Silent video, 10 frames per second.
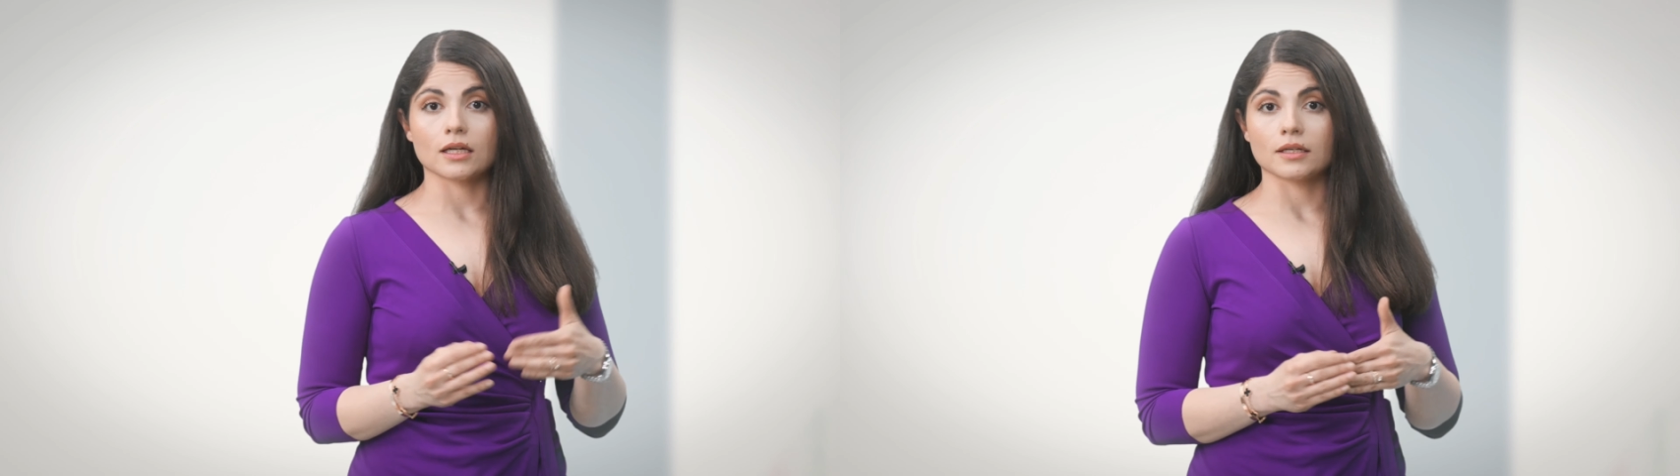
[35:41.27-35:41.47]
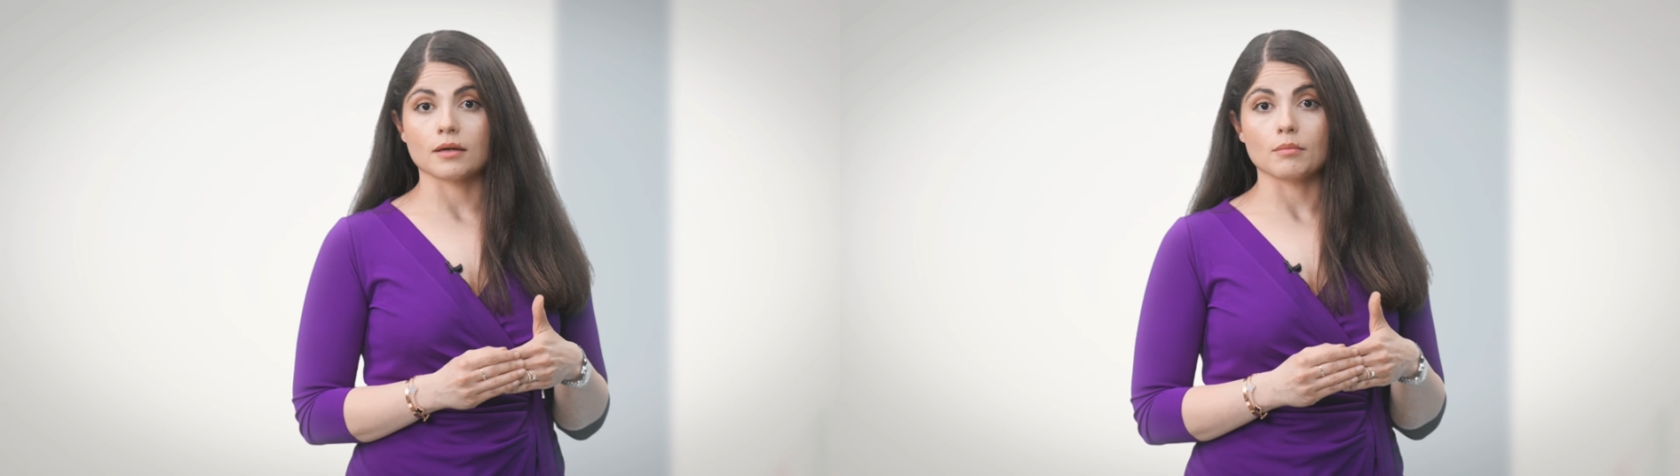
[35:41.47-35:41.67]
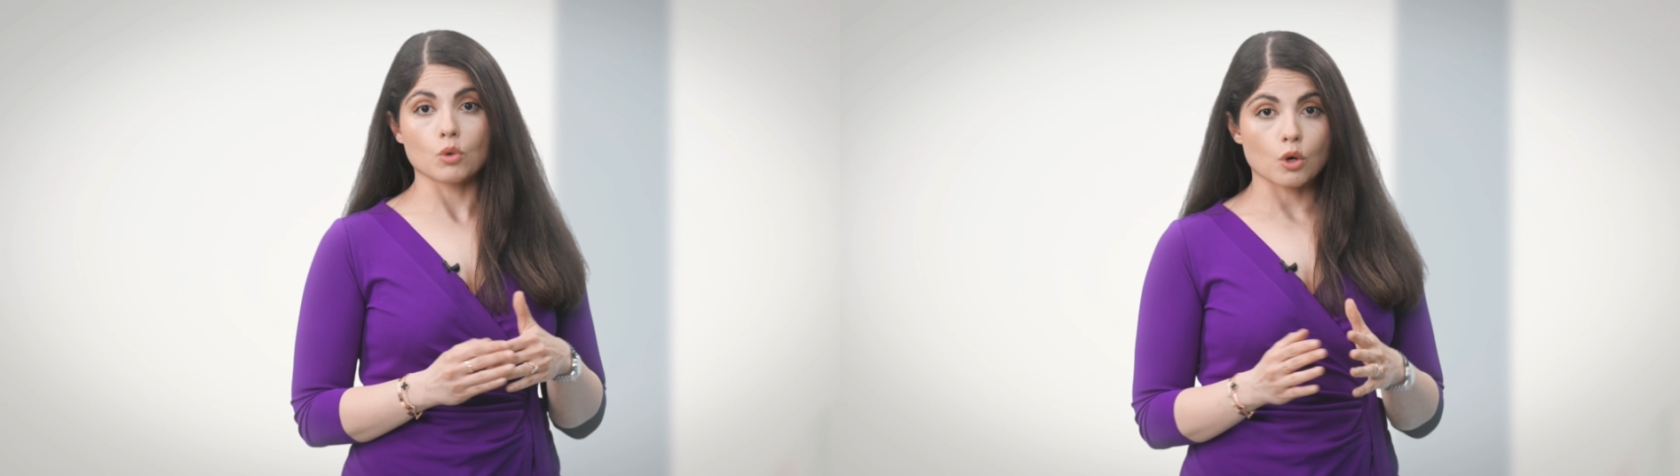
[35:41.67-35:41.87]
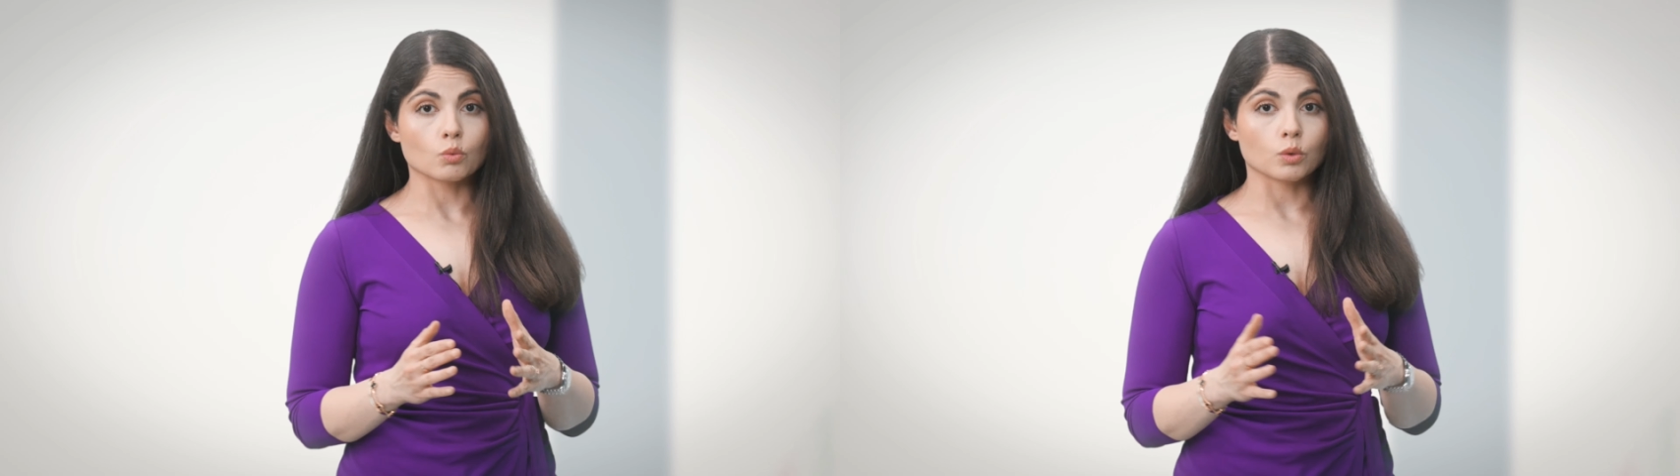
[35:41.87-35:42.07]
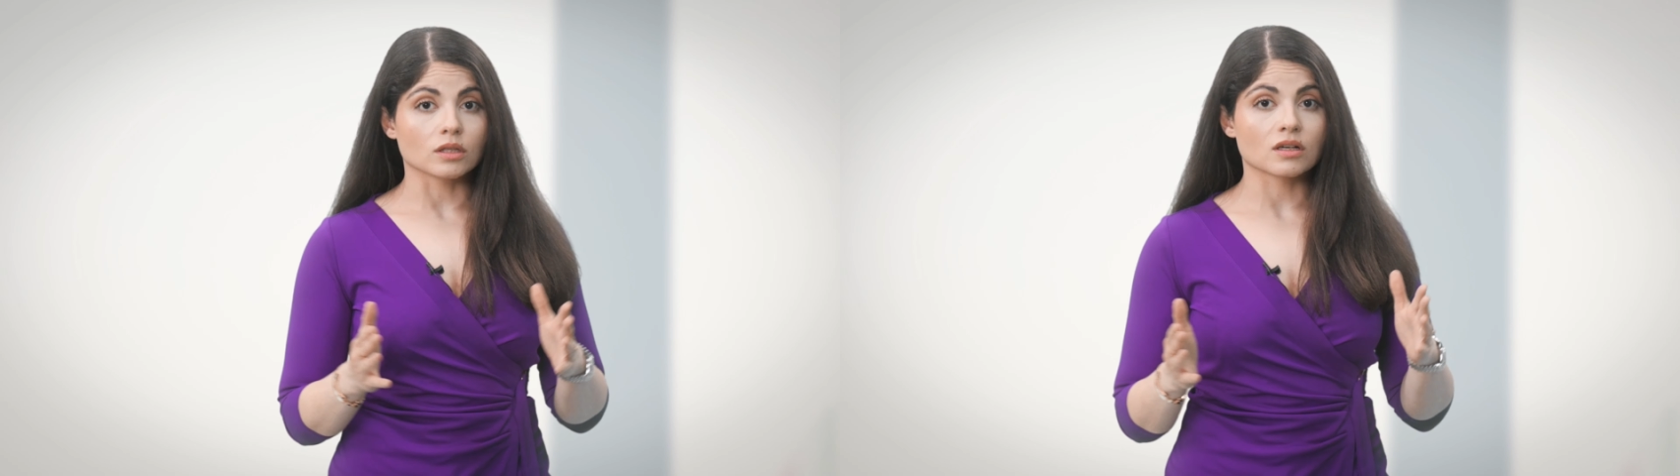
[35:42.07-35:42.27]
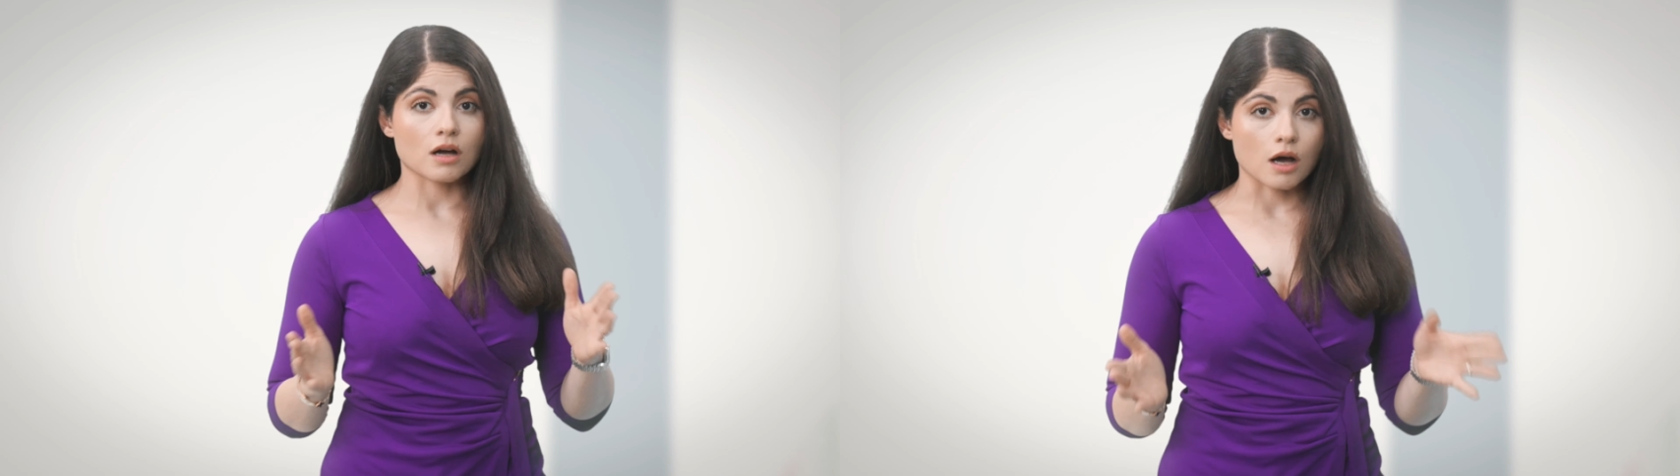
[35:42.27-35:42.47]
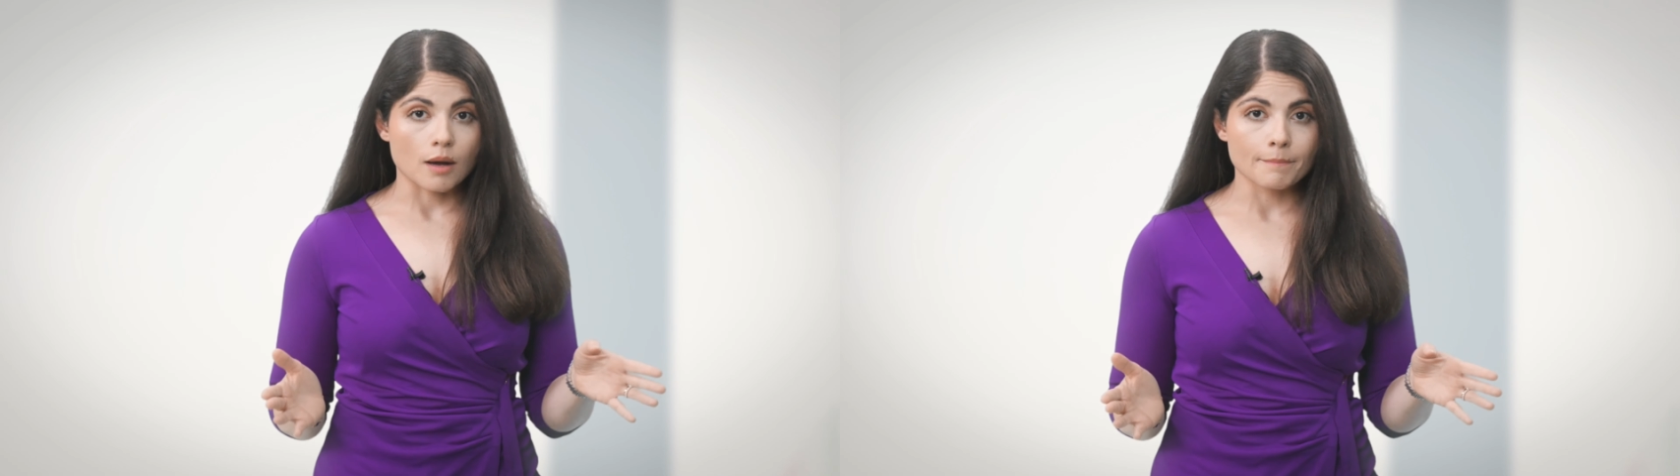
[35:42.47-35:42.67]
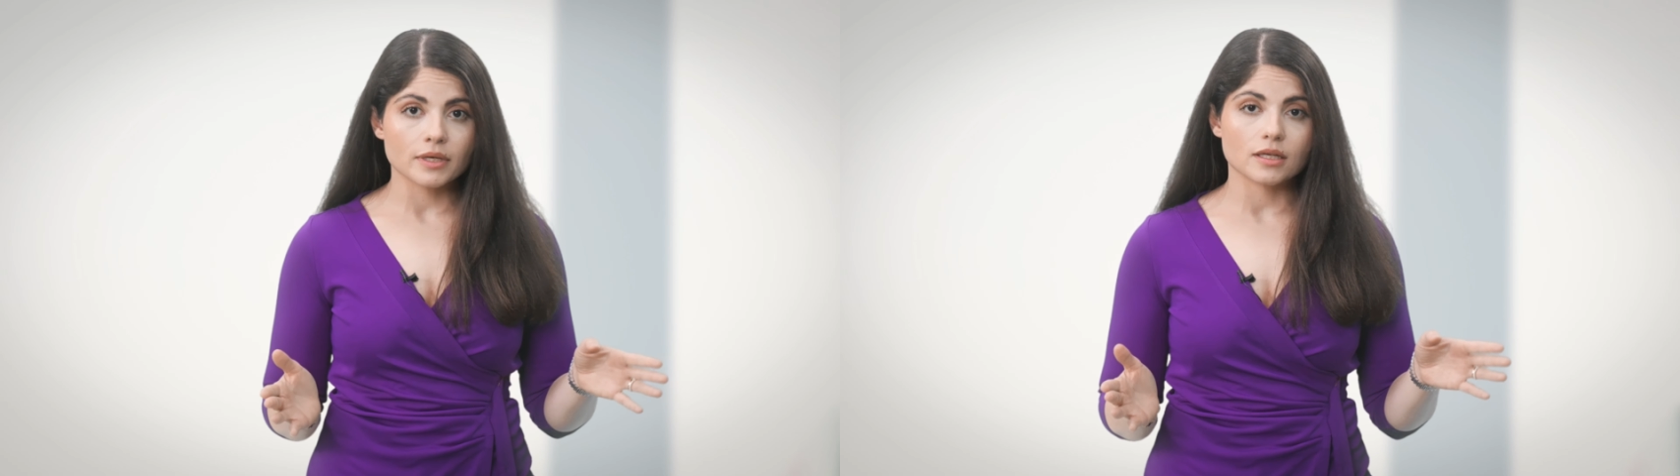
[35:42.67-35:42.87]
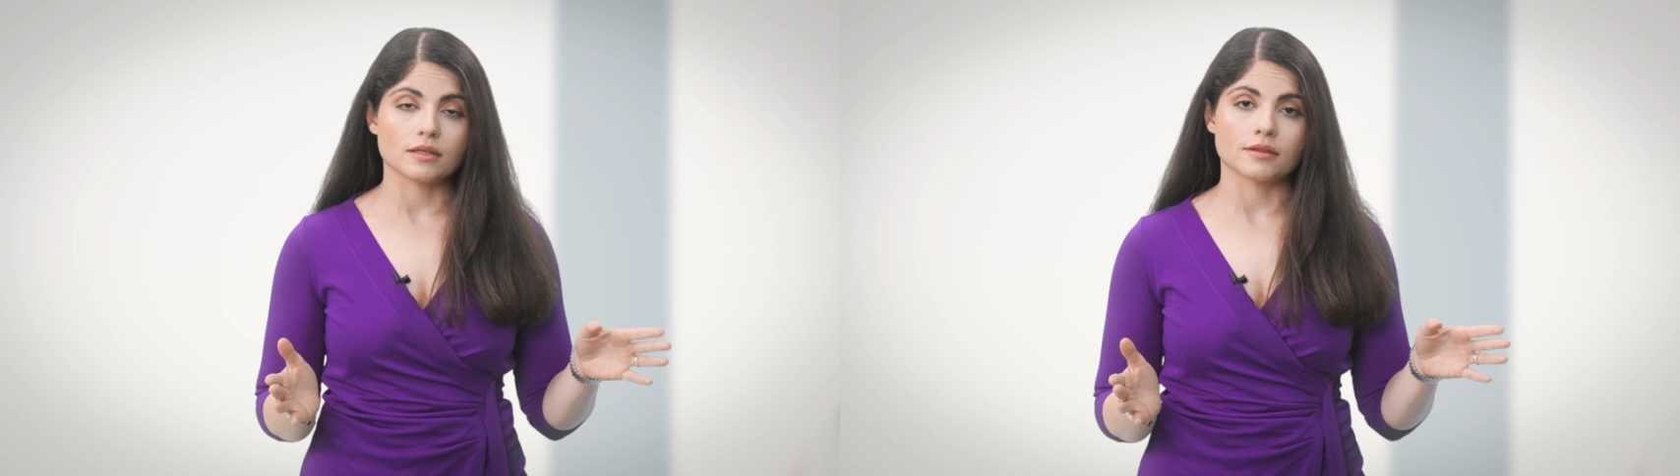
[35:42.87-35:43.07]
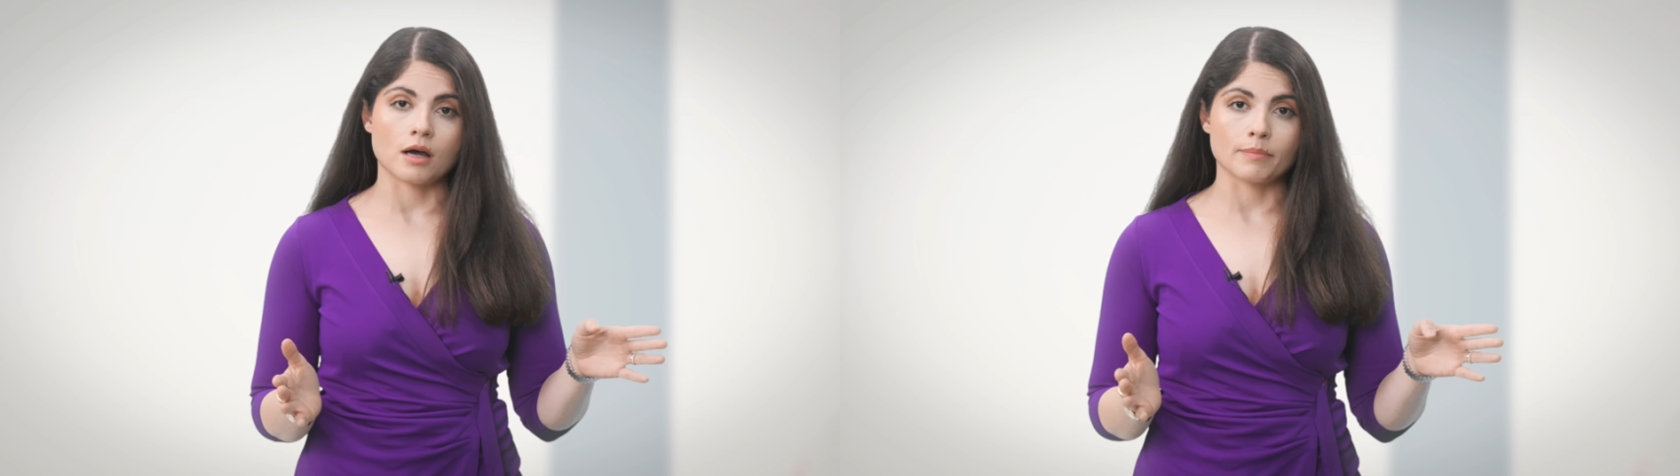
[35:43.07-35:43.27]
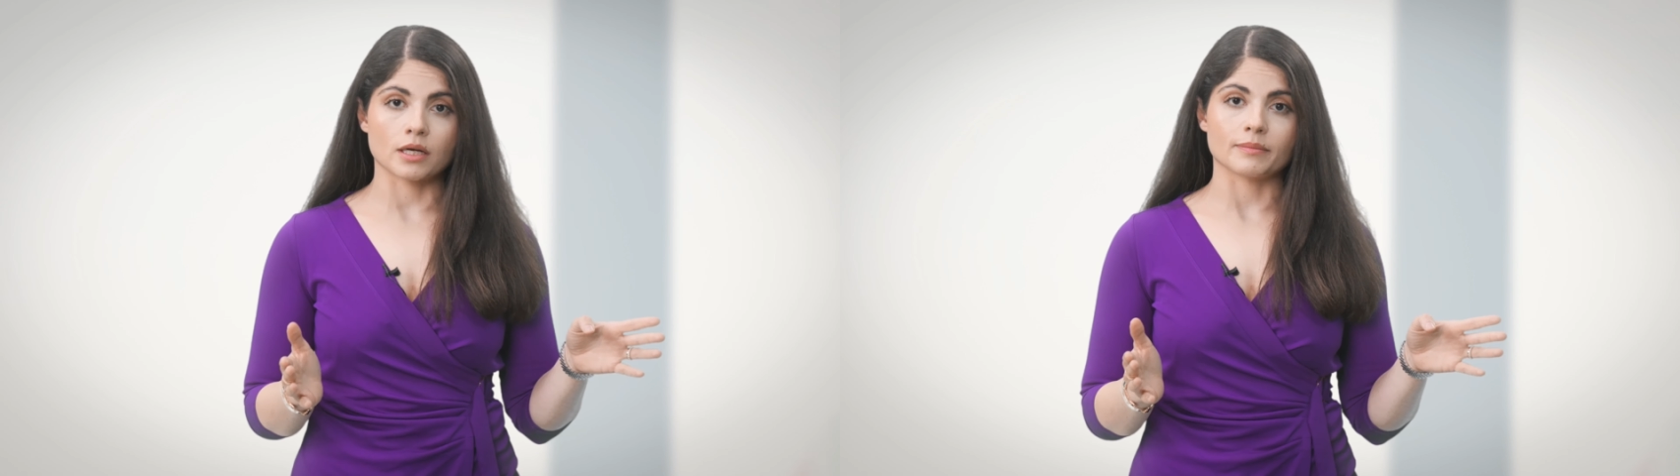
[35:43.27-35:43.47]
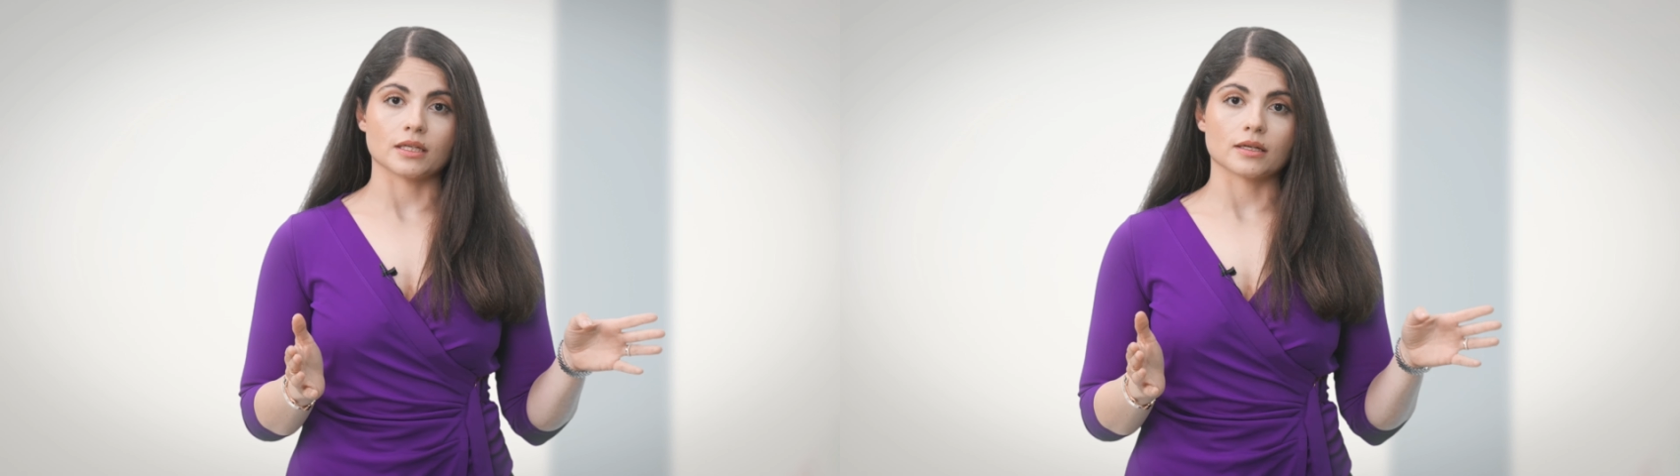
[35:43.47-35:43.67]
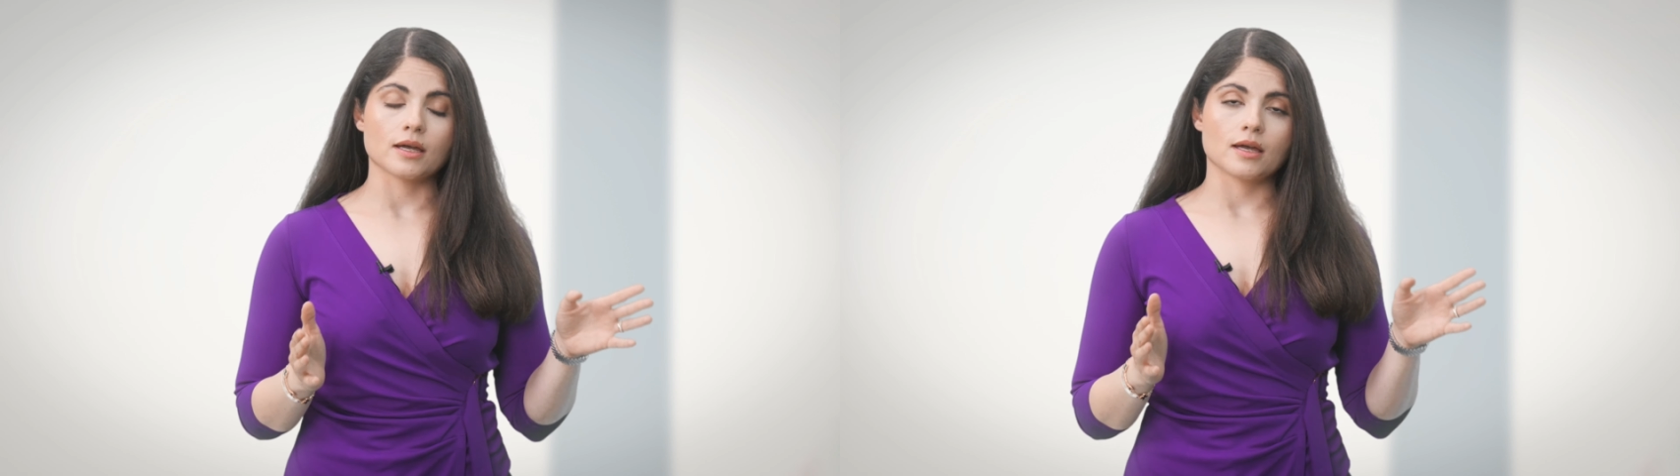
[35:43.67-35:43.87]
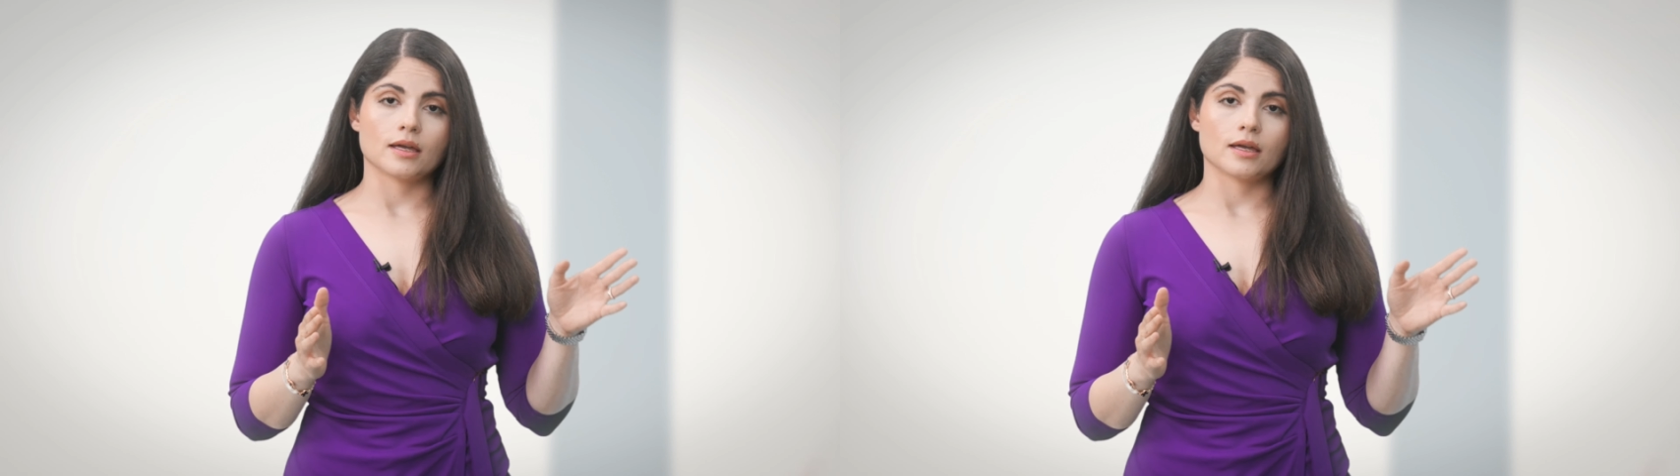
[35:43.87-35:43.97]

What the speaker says: and more will come in the upcoming